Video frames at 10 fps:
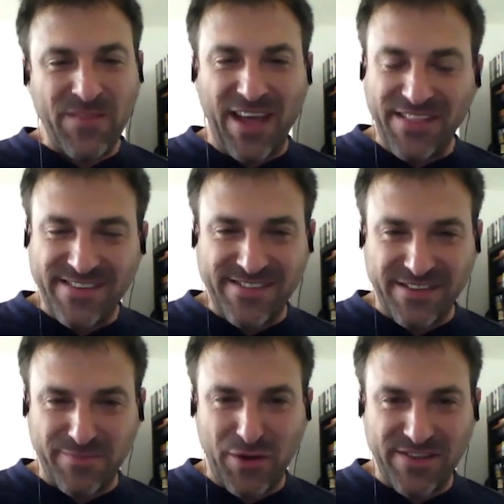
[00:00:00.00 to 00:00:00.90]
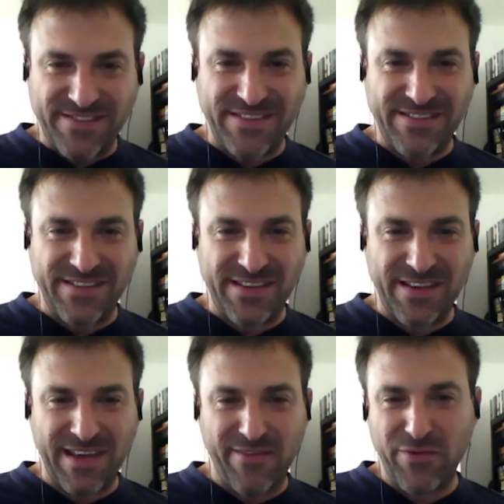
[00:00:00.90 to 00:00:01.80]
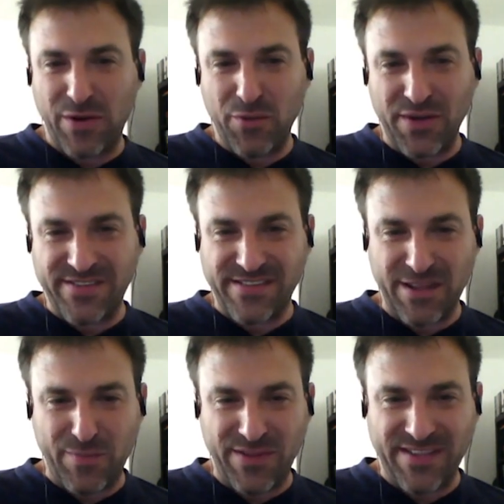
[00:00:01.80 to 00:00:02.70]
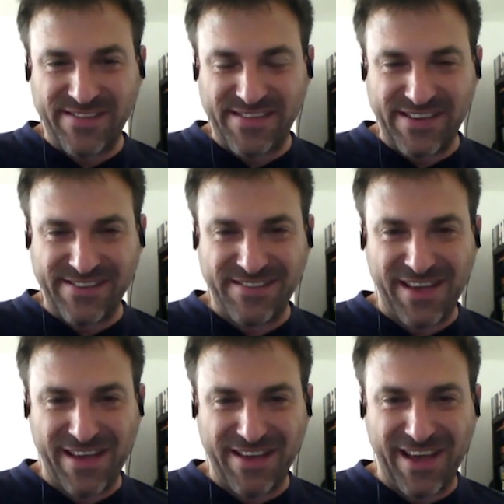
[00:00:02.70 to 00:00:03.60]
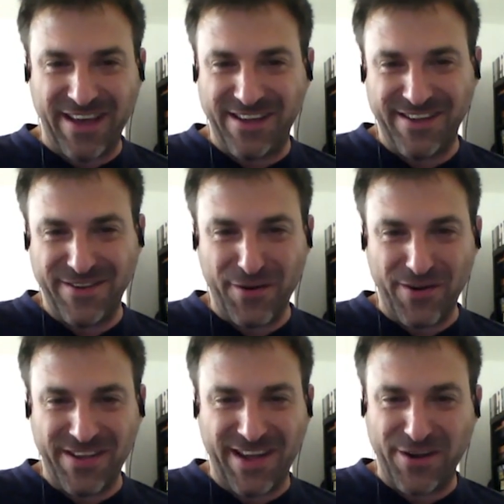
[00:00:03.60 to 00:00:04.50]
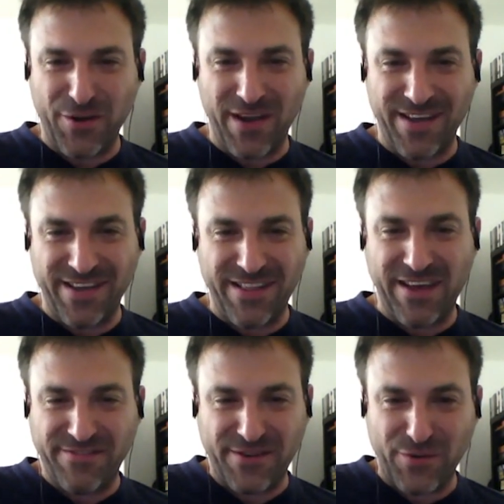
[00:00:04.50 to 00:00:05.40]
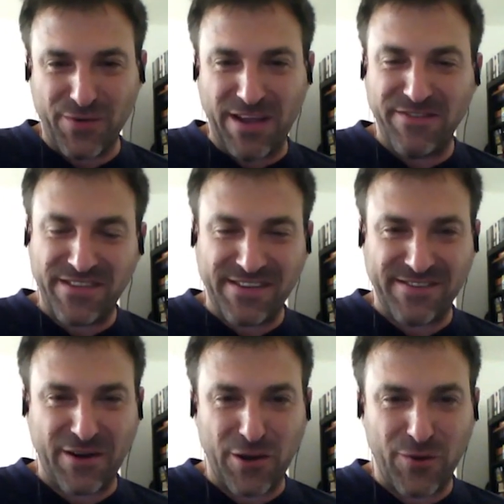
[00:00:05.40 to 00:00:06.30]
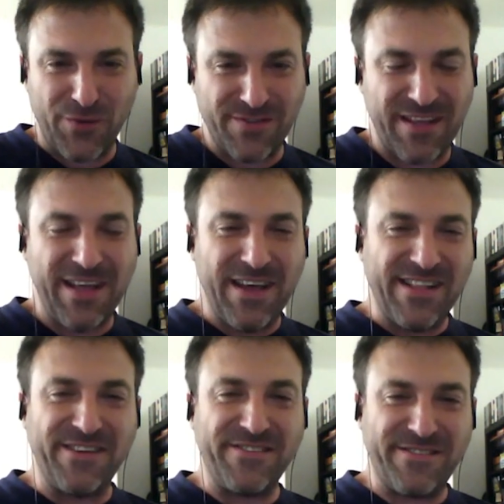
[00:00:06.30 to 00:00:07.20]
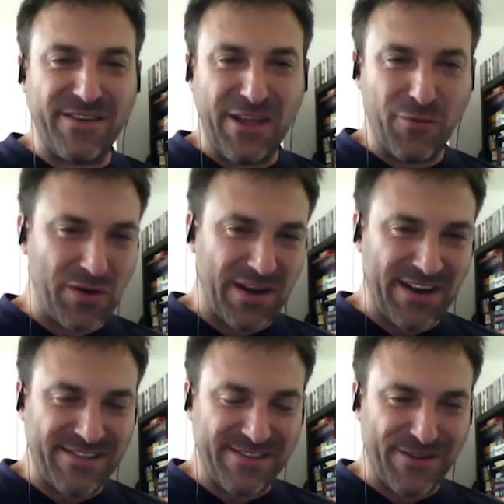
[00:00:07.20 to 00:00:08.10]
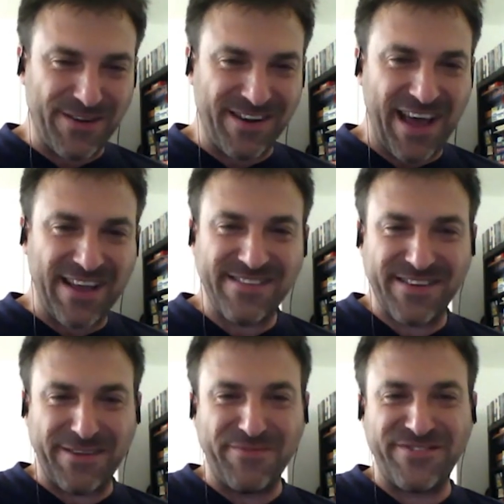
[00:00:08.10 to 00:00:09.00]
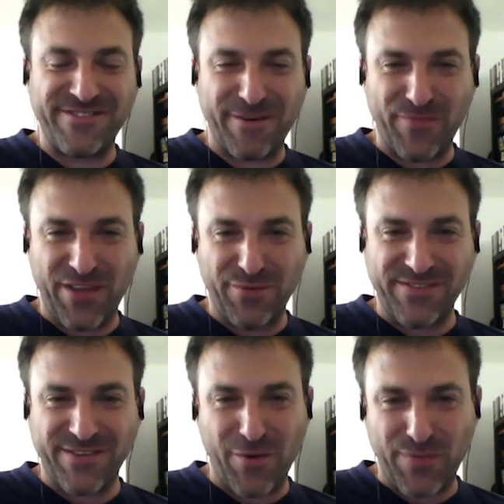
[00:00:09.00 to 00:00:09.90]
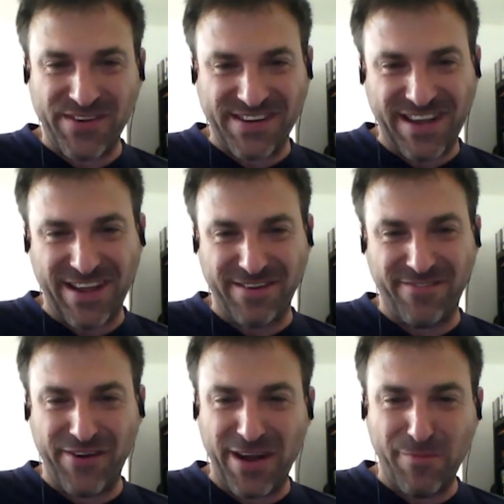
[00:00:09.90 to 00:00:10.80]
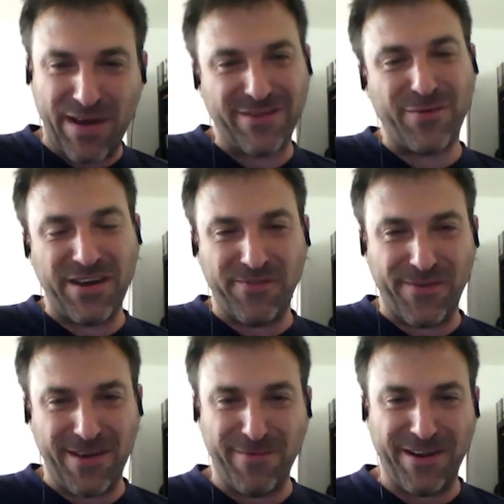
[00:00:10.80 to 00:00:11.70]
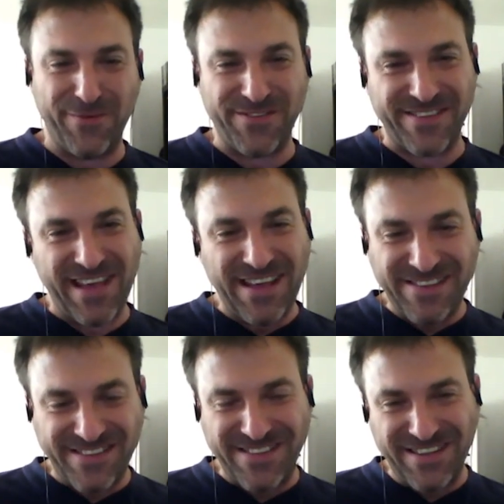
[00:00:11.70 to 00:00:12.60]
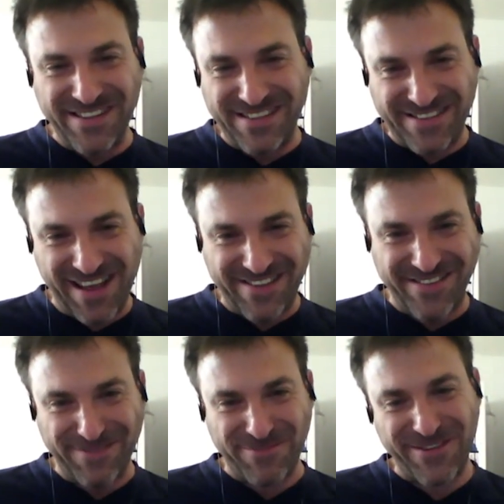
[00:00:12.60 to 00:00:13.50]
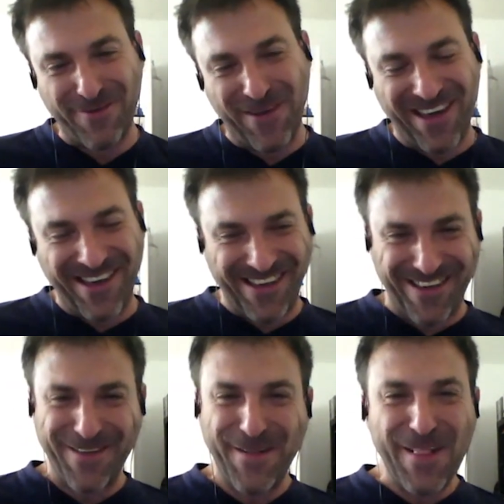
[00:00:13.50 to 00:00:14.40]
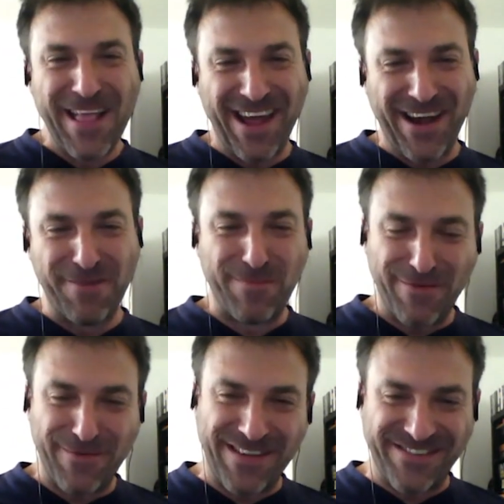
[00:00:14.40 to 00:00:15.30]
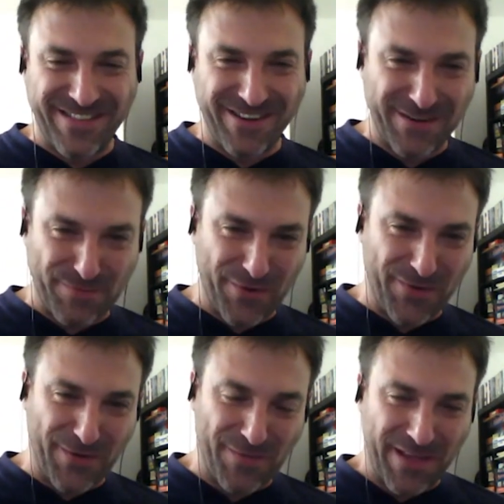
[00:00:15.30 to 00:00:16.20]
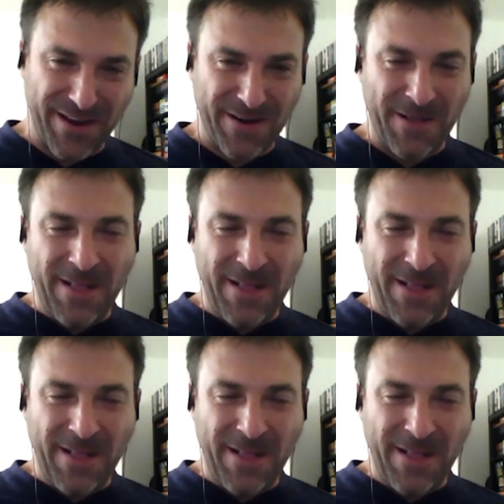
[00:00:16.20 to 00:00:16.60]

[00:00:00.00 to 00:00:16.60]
And this is a small city. Everyone was sleeping the siesta in the afternoon. Everything is closed. There was only one little ice cream shop that was open and had really bad Wi-Fi. But I was sitting in this ice cream shop and I published the report from there.